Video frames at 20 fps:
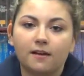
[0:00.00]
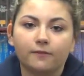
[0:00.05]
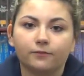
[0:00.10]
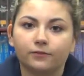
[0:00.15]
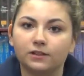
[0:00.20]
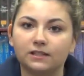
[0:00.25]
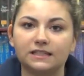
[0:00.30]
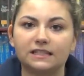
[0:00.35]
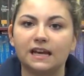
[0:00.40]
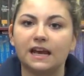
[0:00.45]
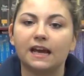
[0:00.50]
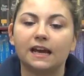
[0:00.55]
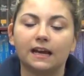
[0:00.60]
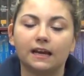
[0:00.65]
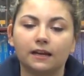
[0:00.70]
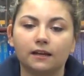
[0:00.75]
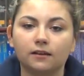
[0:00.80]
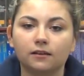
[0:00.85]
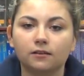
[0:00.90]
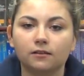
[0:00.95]
every
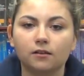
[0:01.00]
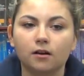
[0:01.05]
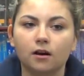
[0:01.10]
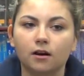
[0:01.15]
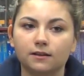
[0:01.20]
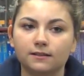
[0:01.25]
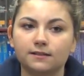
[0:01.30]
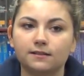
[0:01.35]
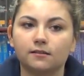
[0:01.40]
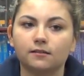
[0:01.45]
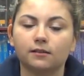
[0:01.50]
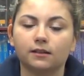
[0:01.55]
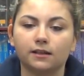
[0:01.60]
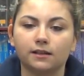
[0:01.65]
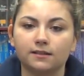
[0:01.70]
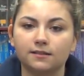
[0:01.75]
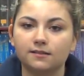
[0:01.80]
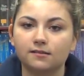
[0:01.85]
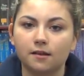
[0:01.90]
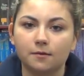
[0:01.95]
day, constantly,
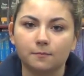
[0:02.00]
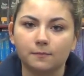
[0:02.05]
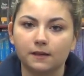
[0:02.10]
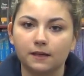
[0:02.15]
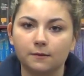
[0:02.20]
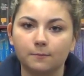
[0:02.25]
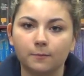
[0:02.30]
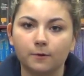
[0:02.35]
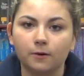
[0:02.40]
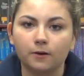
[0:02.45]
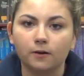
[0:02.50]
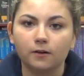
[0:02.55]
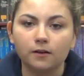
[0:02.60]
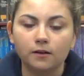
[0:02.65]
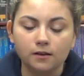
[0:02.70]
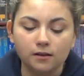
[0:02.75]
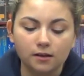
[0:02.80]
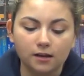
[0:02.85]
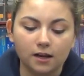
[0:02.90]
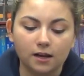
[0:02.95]
to some people,
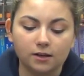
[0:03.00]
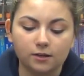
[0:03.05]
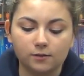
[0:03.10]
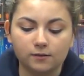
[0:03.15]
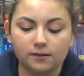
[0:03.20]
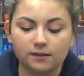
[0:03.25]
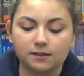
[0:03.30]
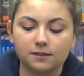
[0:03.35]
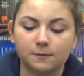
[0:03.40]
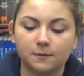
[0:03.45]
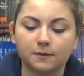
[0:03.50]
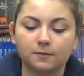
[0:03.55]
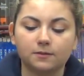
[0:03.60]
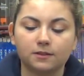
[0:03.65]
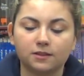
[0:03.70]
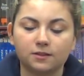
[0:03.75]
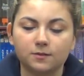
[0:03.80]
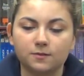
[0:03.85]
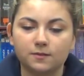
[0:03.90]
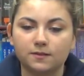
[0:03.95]
and you need to be able
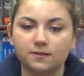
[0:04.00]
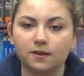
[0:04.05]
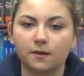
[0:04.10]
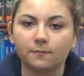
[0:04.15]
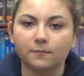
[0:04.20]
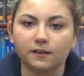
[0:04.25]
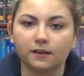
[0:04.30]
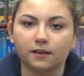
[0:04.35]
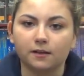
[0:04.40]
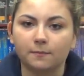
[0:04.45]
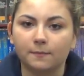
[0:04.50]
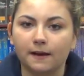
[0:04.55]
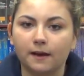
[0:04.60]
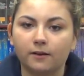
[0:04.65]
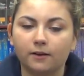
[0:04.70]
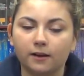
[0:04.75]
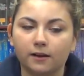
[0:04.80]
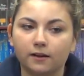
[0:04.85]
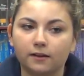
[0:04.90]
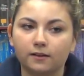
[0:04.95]
to do something
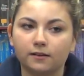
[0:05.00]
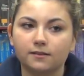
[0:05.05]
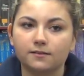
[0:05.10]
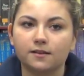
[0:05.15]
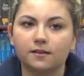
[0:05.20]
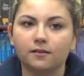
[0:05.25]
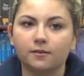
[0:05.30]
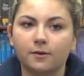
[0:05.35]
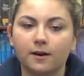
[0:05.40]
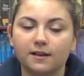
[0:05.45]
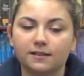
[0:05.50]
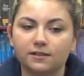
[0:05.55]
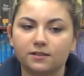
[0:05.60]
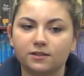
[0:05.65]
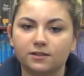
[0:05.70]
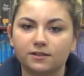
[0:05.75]
about it, because otherwise it